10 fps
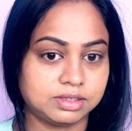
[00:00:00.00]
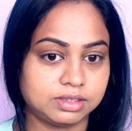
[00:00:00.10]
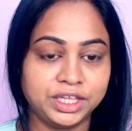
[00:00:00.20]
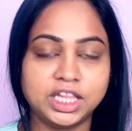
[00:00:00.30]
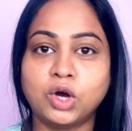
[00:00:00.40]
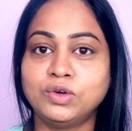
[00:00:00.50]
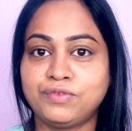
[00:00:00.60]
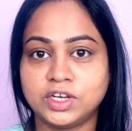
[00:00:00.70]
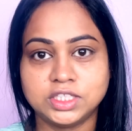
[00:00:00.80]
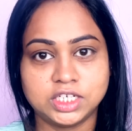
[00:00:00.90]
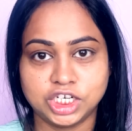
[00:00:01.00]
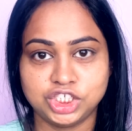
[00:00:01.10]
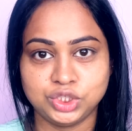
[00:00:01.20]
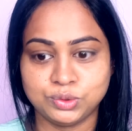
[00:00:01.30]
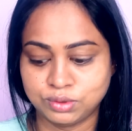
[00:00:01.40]
Without further
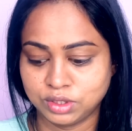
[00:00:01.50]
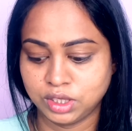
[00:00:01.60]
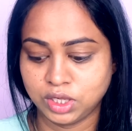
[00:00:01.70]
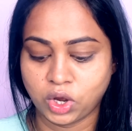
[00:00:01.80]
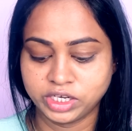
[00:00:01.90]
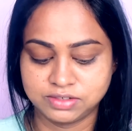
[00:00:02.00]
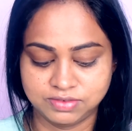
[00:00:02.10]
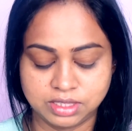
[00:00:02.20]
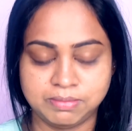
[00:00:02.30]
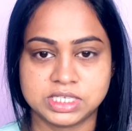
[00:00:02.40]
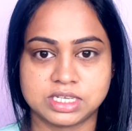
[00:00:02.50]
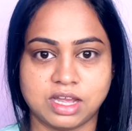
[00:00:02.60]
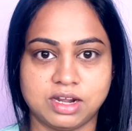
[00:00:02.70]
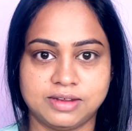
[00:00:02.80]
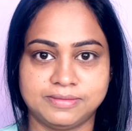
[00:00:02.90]
ado, lock it with the
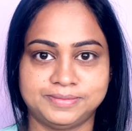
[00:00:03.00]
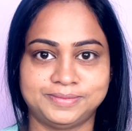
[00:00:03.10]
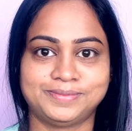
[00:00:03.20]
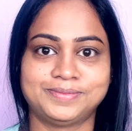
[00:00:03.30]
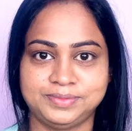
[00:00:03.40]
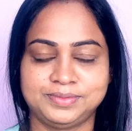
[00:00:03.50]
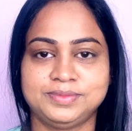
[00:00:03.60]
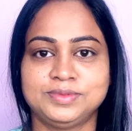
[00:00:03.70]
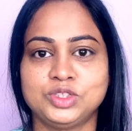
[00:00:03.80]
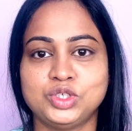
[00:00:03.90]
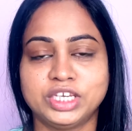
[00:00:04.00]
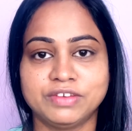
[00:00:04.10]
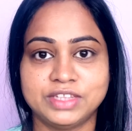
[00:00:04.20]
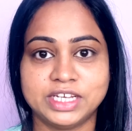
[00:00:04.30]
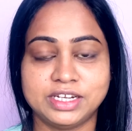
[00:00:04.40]
mascara to
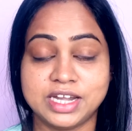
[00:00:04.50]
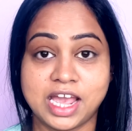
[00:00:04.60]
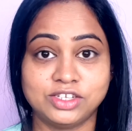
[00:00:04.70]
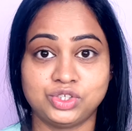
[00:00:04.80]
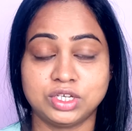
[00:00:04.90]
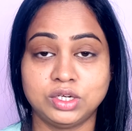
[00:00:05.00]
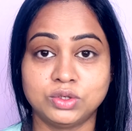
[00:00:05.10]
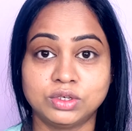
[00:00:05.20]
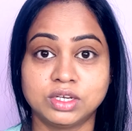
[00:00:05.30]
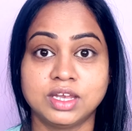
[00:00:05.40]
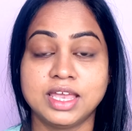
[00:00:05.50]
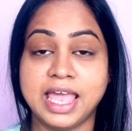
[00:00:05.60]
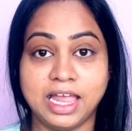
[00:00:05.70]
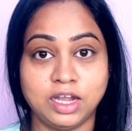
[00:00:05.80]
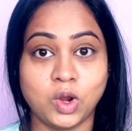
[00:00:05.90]
give that natural look and